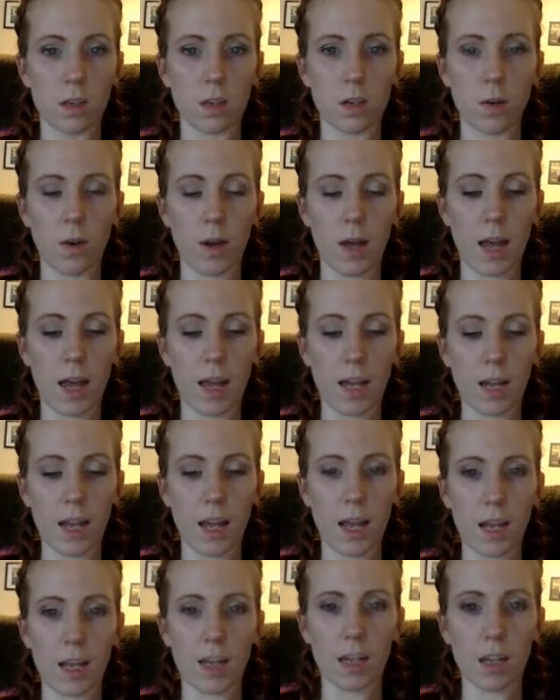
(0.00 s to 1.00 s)
go ahead
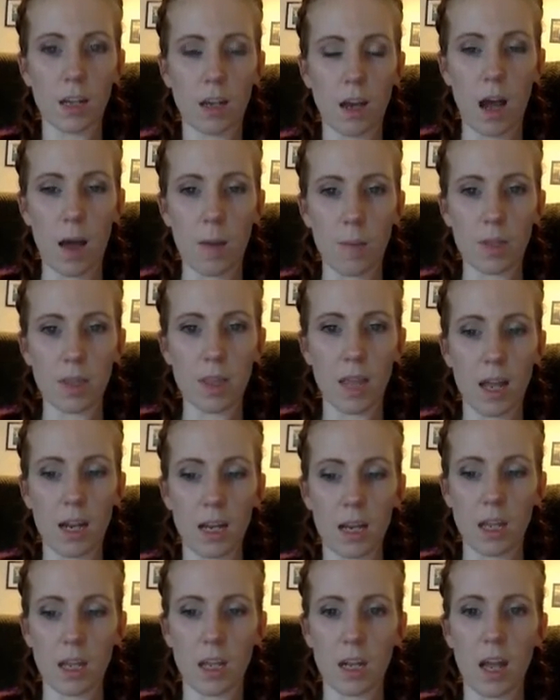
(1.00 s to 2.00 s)
and copy
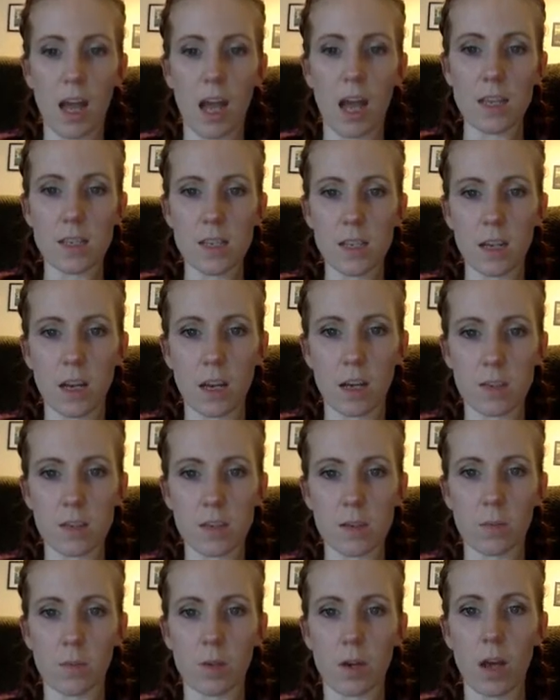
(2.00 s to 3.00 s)
that in as a
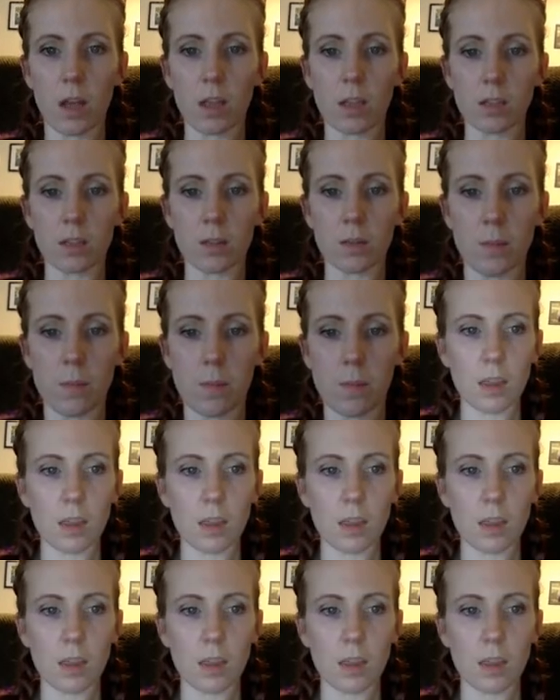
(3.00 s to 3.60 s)
custom color.